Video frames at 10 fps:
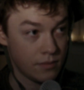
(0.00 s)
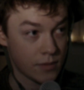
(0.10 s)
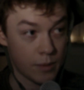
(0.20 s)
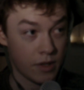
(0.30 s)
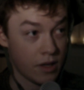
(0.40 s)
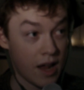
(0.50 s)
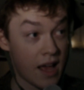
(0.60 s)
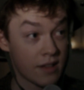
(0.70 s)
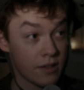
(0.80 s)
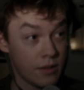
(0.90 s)
not gonna
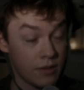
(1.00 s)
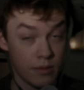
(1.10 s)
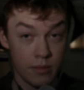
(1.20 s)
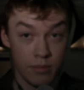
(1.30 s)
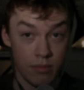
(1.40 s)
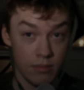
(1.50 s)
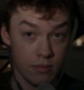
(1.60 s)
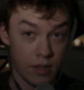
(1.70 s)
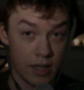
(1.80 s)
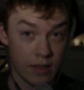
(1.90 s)
ask you to
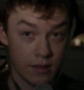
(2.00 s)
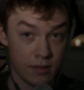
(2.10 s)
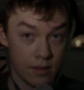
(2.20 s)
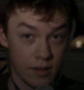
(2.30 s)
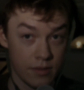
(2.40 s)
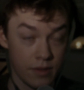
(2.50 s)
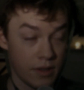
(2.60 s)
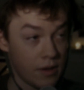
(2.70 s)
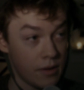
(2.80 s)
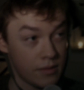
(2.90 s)
like this
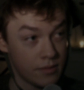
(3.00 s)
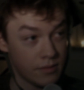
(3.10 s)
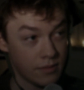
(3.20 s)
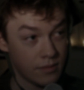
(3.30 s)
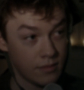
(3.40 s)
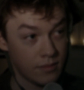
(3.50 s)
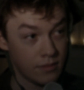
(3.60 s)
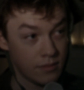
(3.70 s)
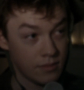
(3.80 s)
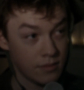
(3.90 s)
video.
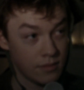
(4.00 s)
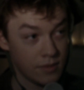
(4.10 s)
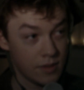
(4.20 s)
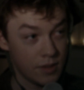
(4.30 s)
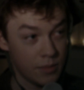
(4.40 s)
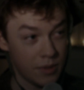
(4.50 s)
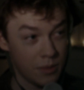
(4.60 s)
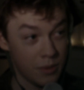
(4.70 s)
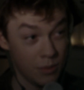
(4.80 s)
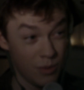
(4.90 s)
But
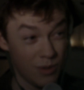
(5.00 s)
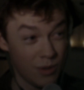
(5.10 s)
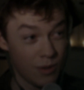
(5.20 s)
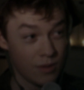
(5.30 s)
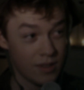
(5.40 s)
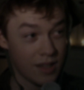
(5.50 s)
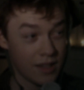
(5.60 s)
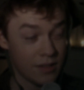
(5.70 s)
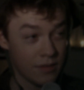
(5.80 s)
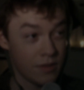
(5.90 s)
it'd be real
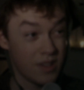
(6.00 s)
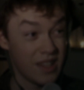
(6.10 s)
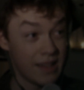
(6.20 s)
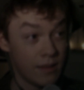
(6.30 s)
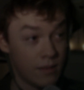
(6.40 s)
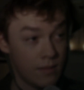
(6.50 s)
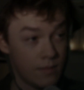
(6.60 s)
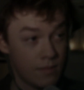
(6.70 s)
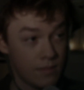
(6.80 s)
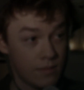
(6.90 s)
nice if you did.
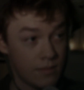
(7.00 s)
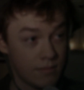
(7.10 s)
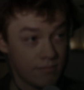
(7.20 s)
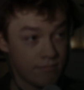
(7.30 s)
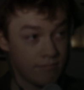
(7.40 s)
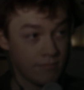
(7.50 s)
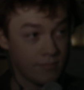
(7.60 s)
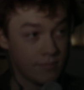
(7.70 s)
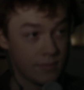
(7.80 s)
Thank